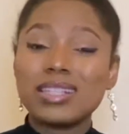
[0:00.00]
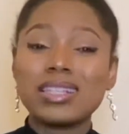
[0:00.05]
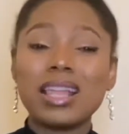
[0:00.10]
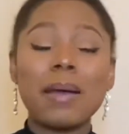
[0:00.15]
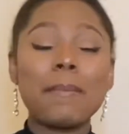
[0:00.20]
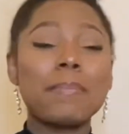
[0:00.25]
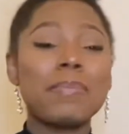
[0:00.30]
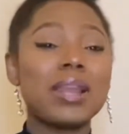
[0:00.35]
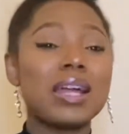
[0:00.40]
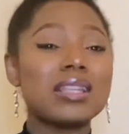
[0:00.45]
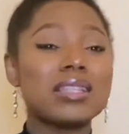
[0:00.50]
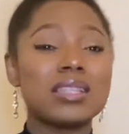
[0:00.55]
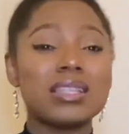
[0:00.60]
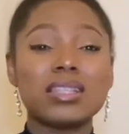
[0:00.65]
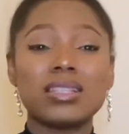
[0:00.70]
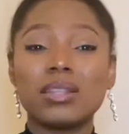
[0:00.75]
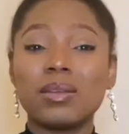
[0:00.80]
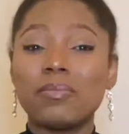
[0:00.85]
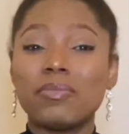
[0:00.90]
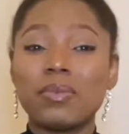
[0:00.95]
Start
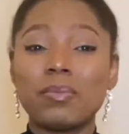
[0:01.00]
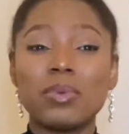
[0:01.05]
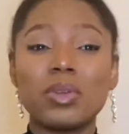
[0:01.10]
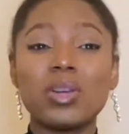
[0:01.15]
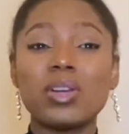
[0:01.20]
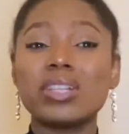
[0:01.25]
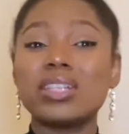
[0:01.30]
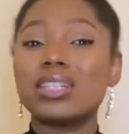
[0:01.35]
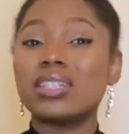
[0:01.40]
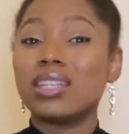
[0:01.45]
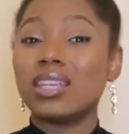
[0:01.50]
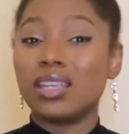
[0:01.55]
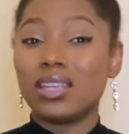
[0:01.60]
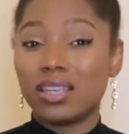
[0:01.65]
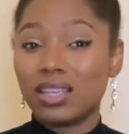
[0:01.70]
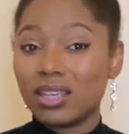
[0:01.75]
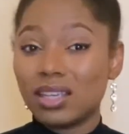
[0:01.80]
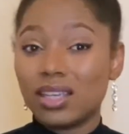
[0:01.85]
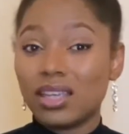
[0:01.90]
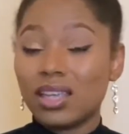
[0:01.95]
planting something. Because
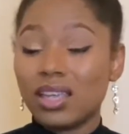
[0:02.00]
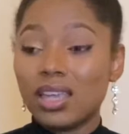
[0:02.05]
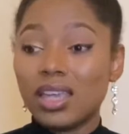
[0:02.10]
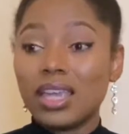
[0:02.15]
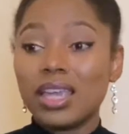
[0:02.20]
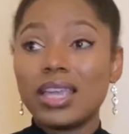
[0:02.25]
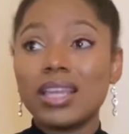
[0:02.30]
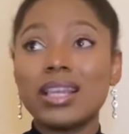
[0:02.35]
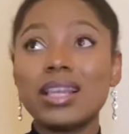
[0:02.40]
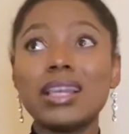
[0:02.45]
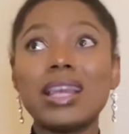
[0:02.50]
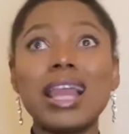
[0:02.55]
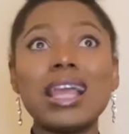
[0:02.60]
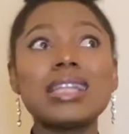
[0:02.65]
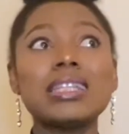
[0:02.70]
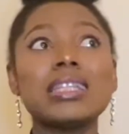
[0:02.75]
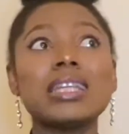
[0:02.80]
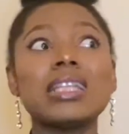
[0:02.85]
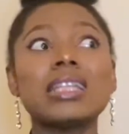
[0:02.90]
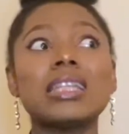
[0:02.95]
see,
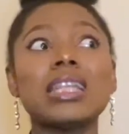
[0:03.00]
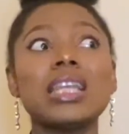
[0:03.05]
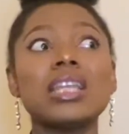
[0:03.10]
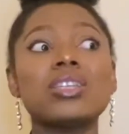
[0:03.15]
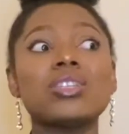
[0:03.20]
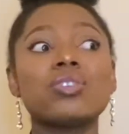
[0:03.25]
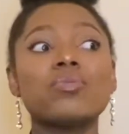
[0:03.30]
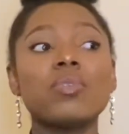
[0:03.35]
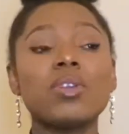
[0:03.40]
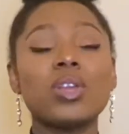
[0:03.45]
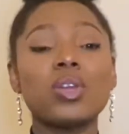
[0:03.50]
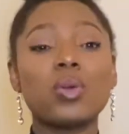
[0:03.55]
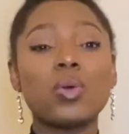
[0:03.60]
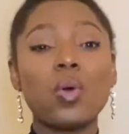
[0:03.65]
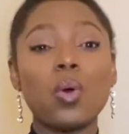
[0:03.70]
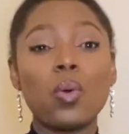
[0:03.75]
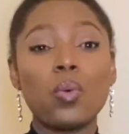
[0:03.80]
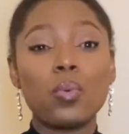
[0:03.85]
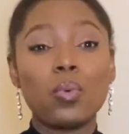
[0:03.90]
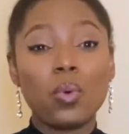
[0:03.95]
let's say things really
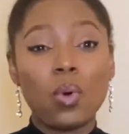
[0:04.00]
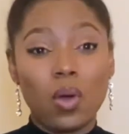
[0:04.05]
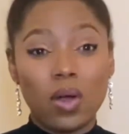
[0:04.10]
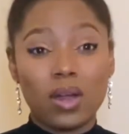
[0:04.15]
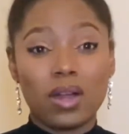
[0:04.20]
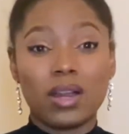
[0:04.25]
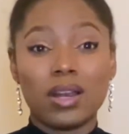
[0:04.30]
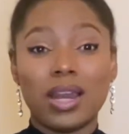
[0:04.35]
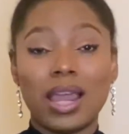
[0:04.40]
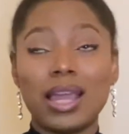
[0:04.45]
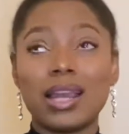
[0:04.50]
go wrong.